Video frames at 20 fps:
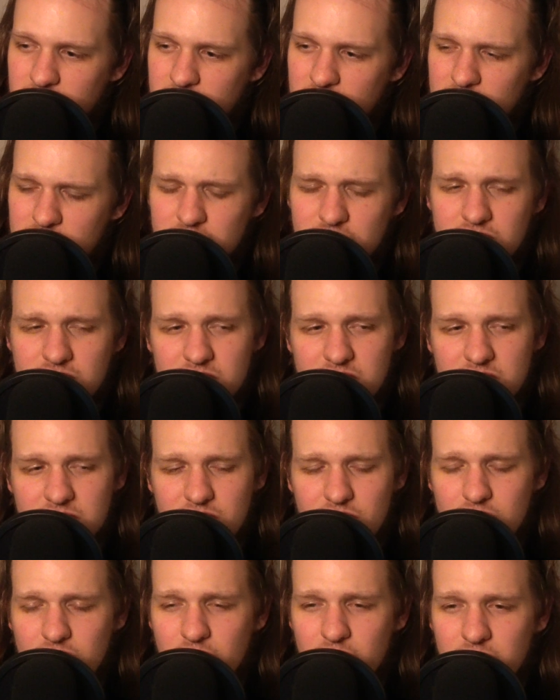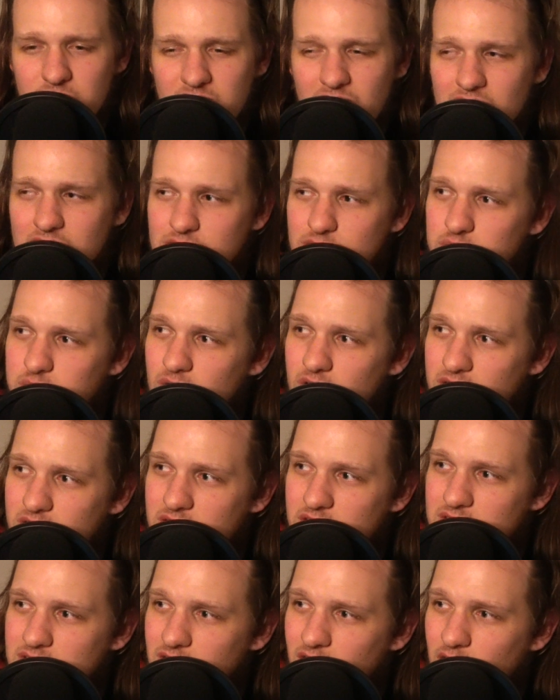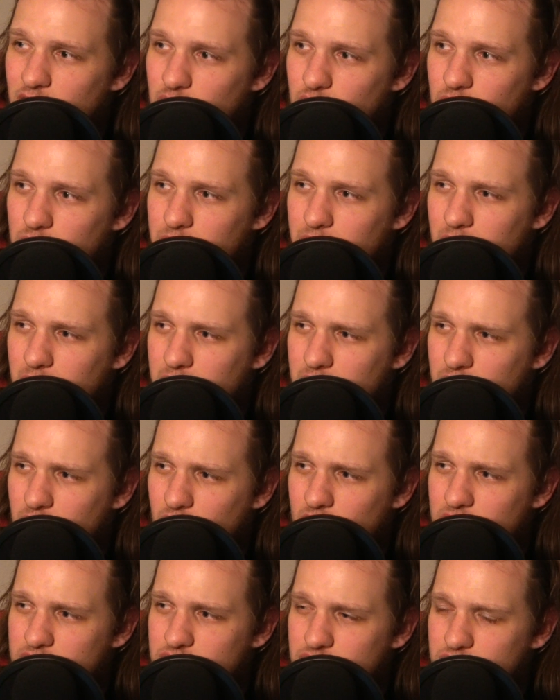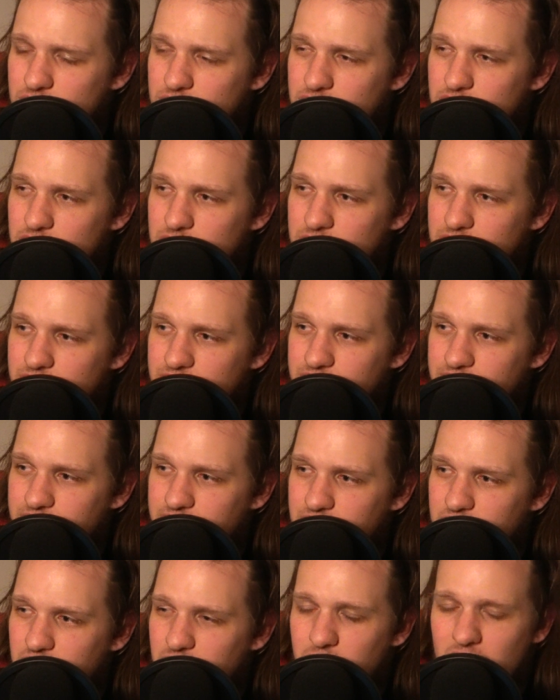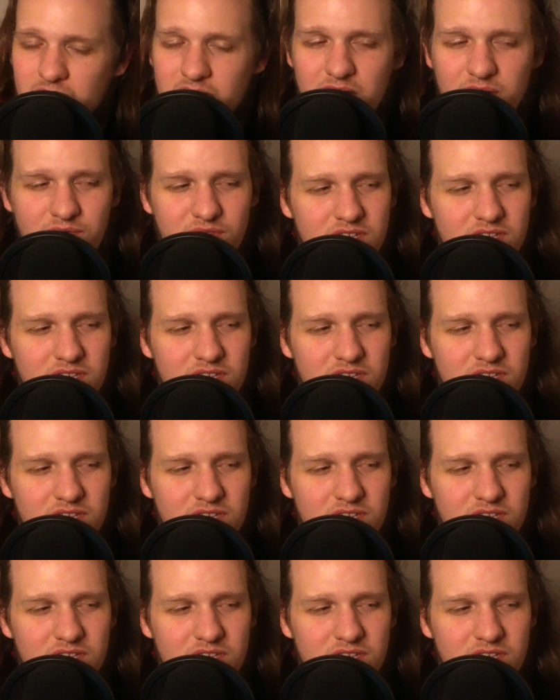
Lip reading: it's just, that's where it gets awkward, public restrooms. But if